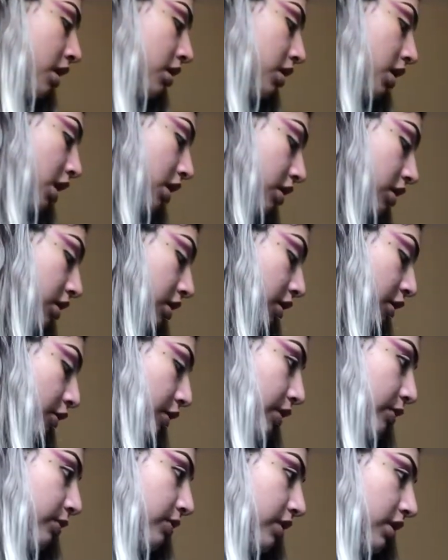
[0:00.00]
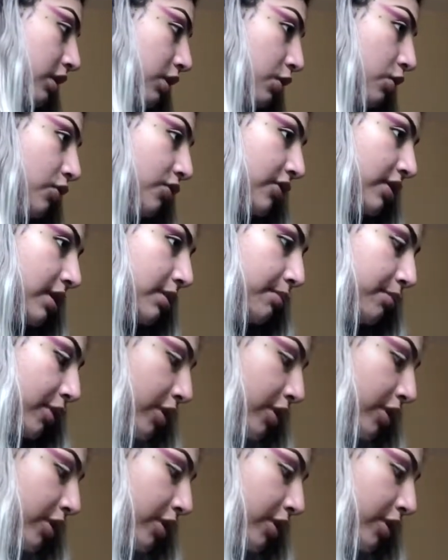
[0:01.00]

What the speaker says: Y'all are gonna go in with a little thin